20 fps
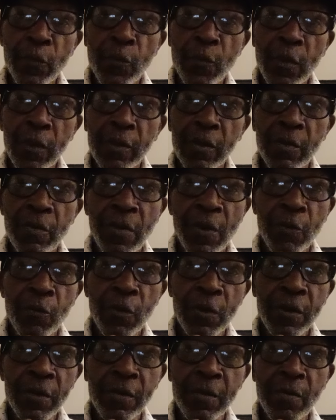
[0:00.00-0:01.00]

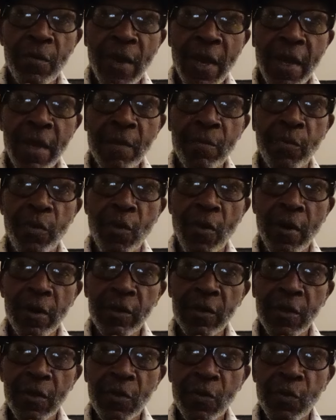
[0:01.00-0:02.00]
one of the main
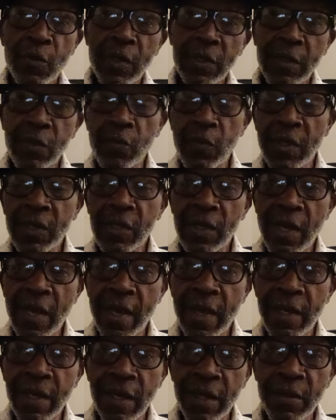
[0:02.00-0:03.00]
parts, was a
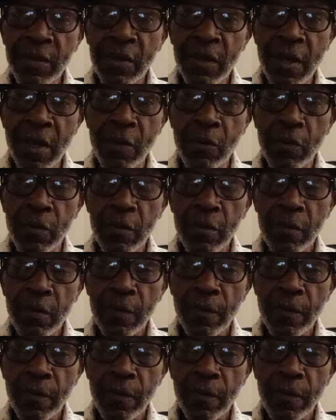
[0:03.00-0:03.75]
waistline leather coat.